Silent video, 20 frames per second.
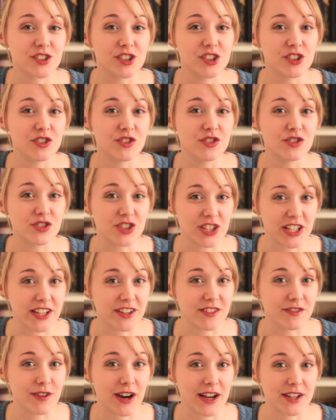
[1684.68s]

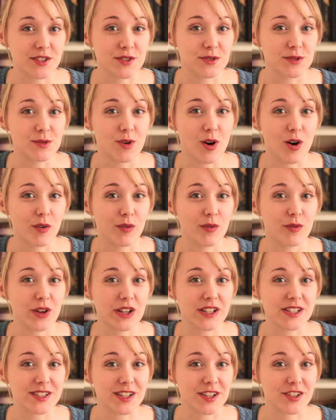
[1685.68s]
usually rattle off
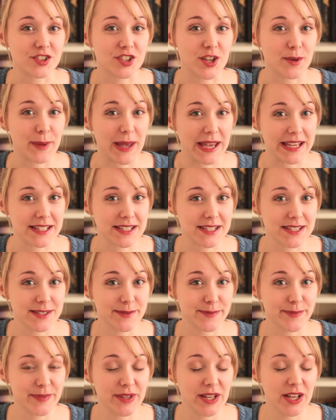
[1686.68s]
at such a pace.
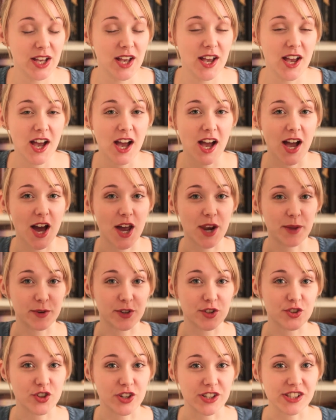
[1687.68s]
And I'm
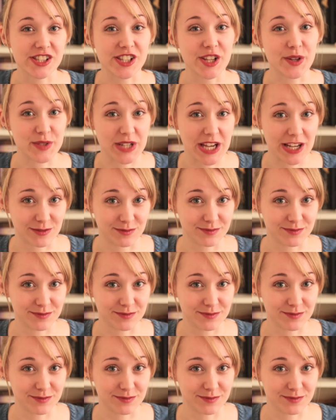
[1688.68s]
going to try and slow down.